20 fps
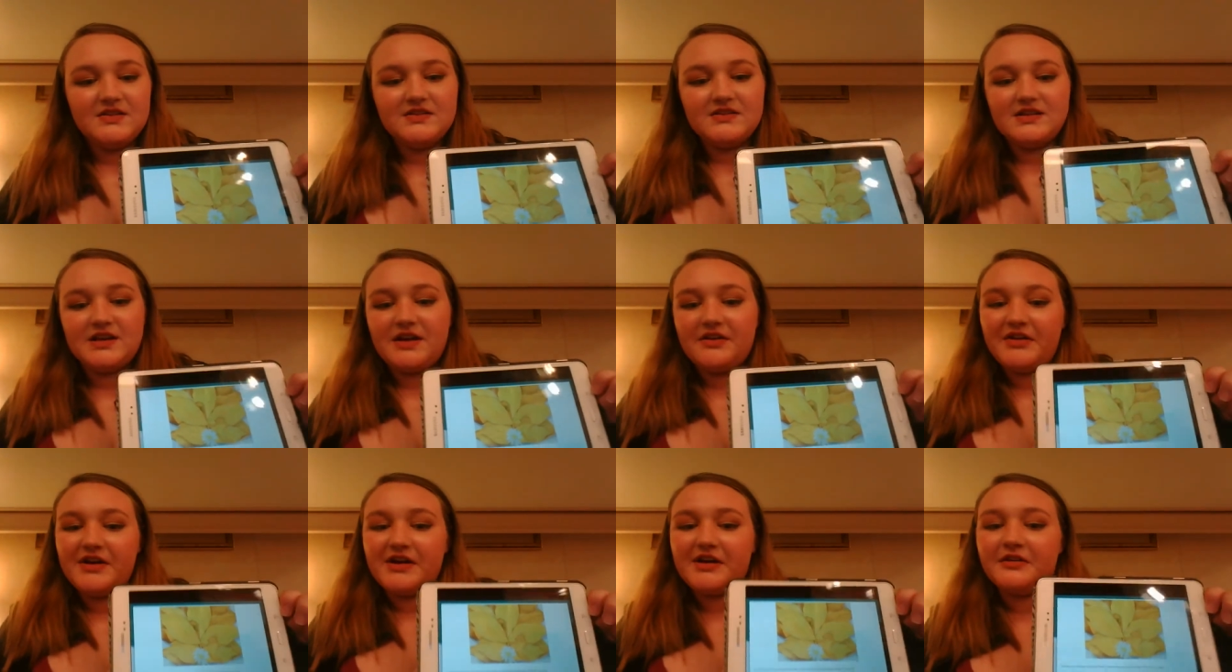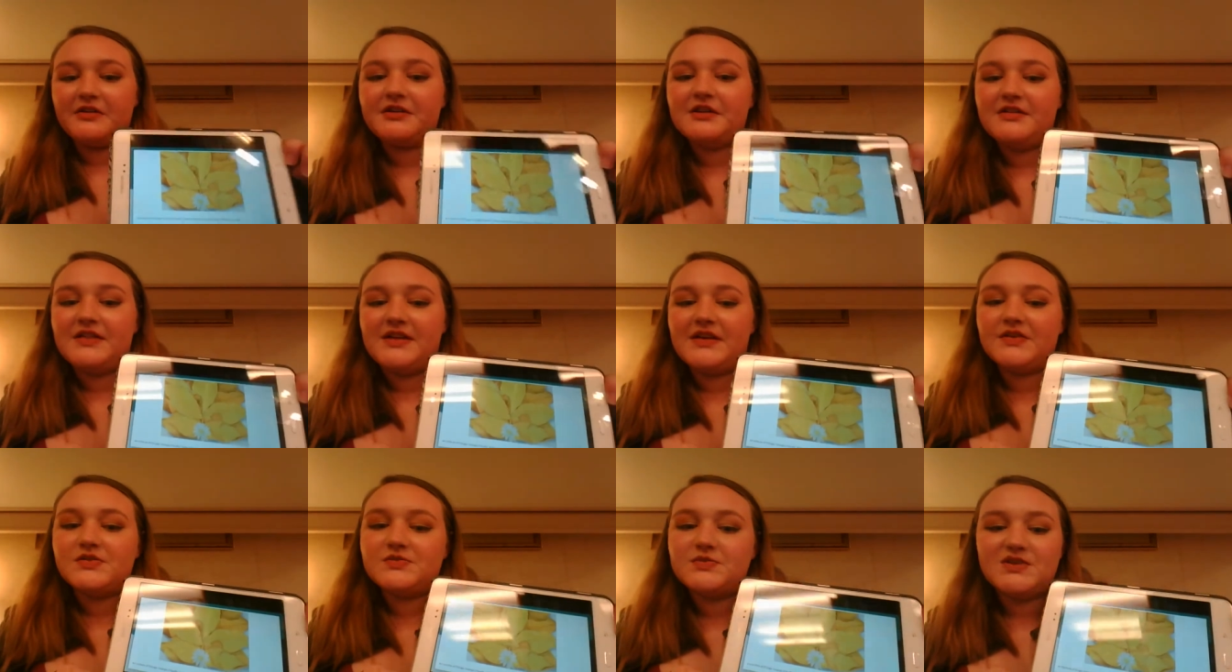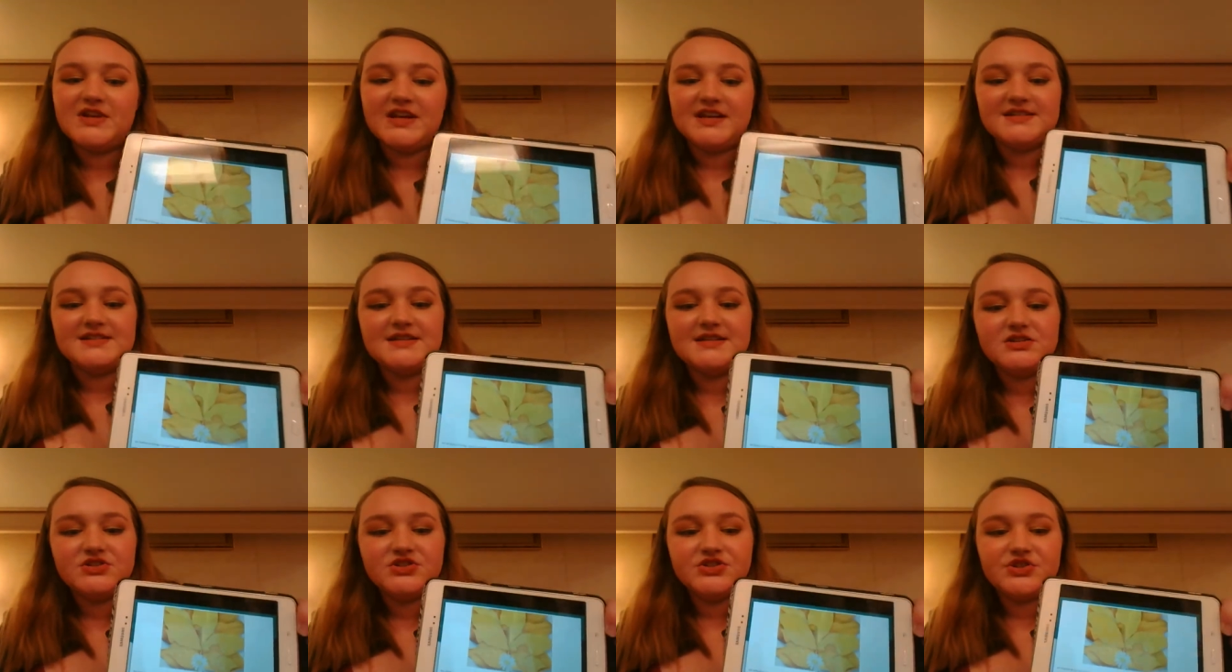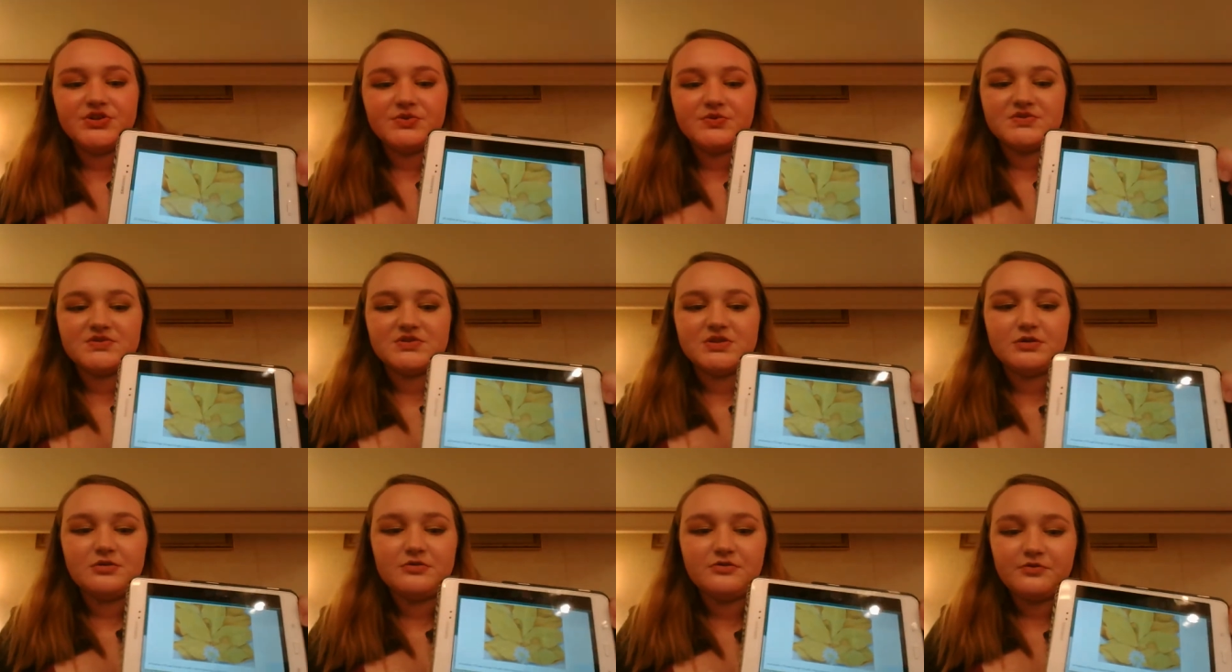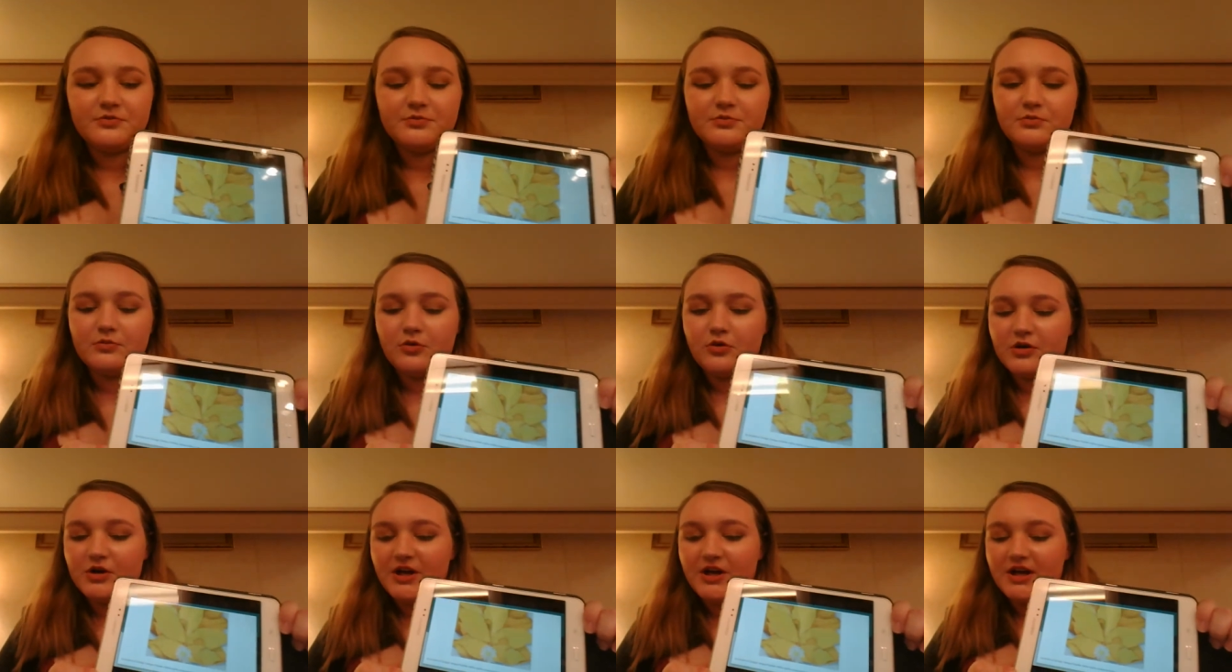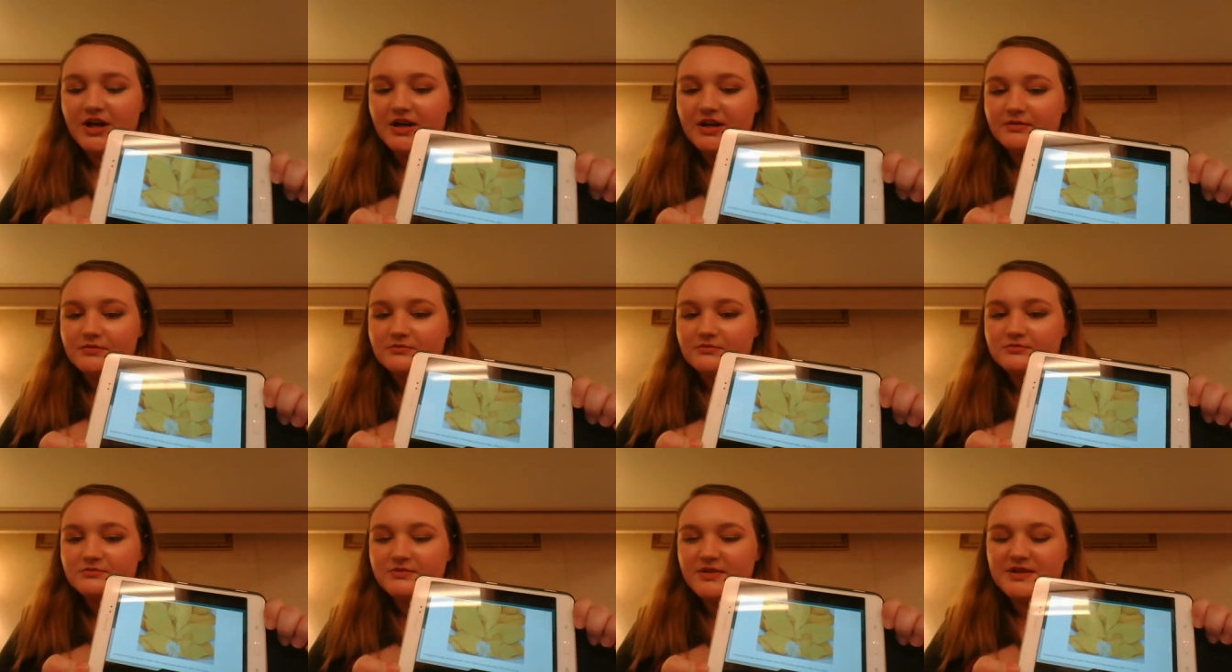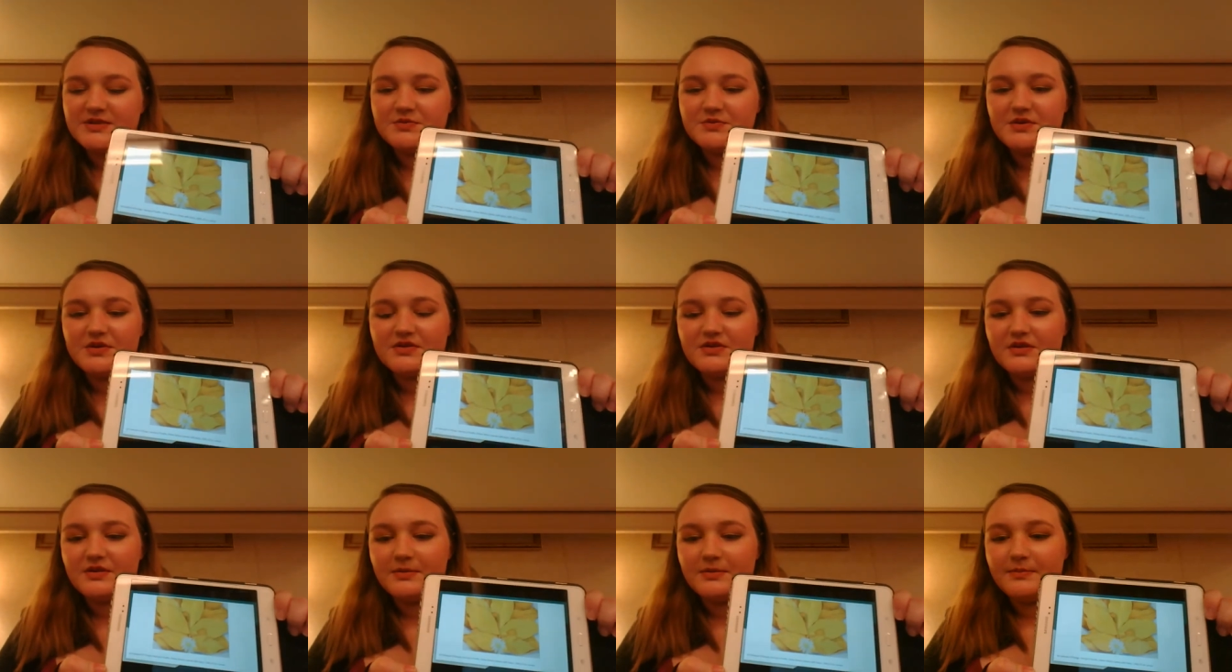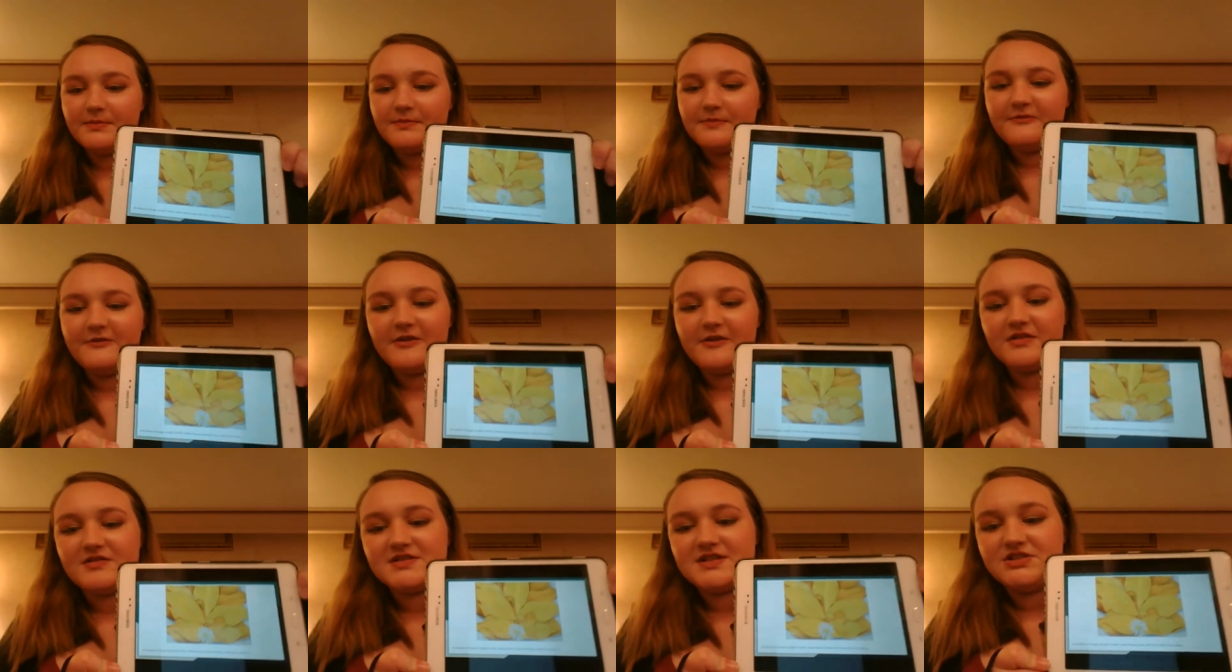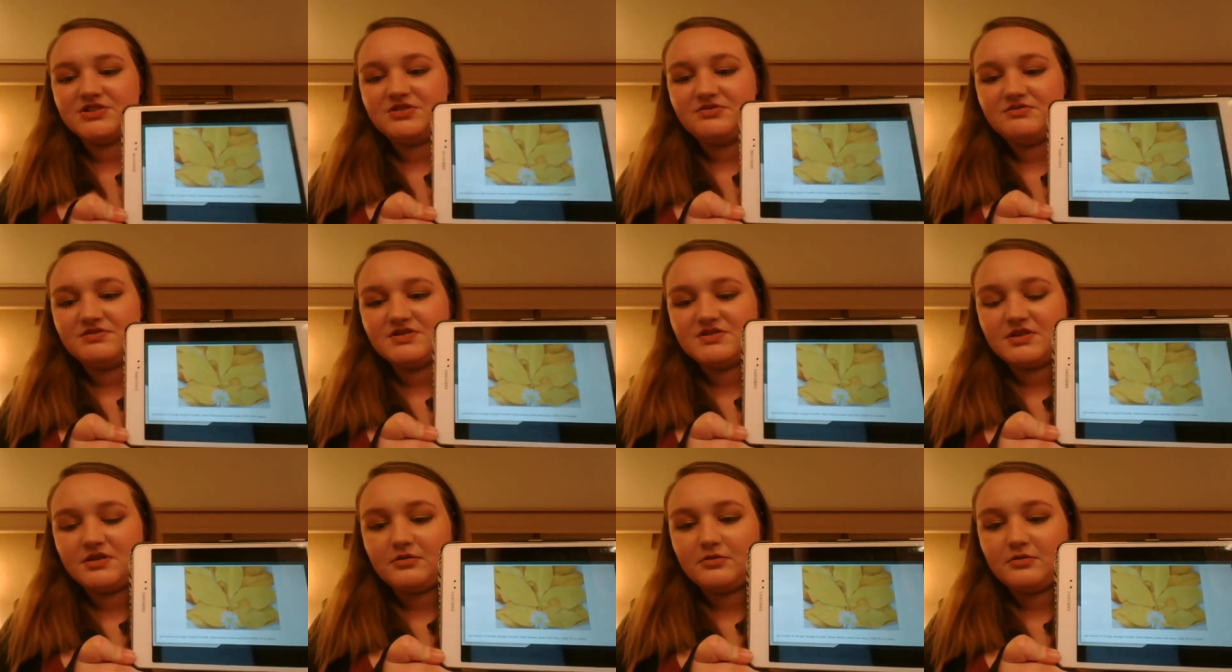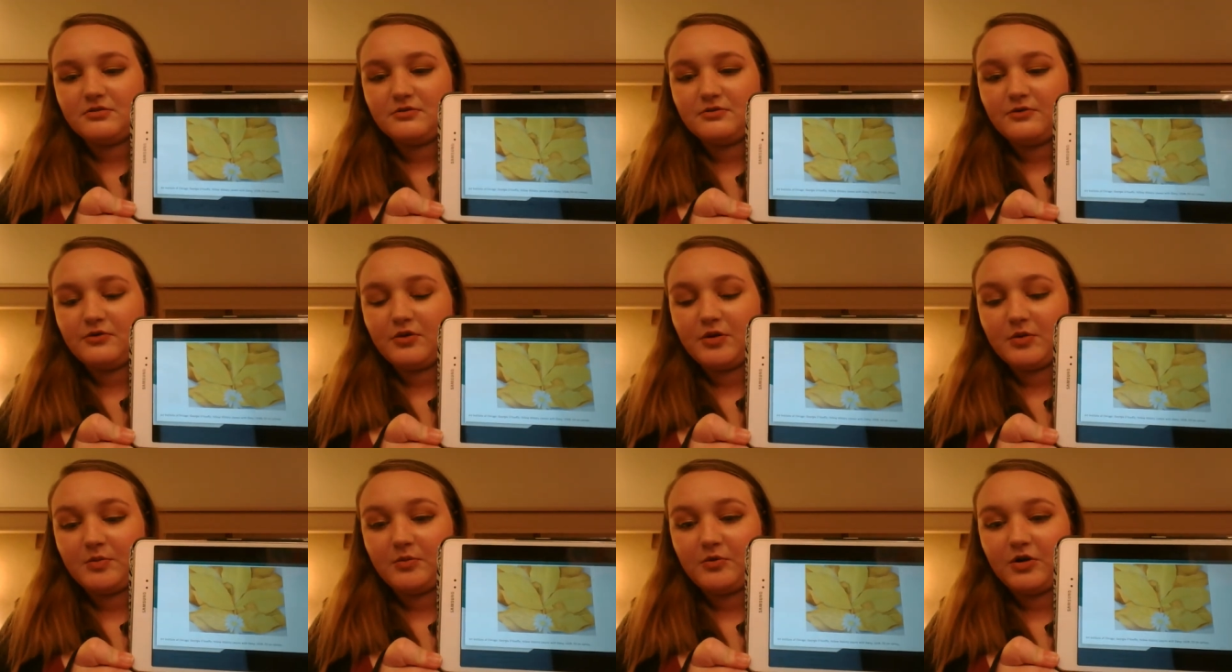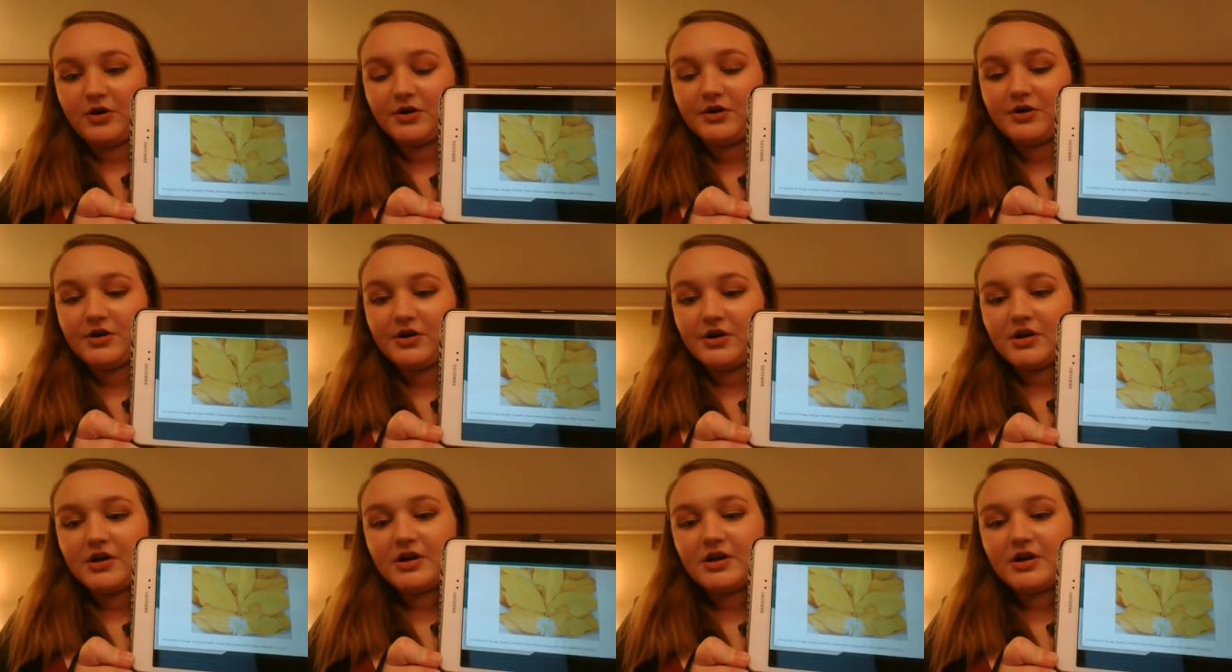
Yellow Hickory Leaves with Daisy. She was known more. It's one of the photos that she was known for more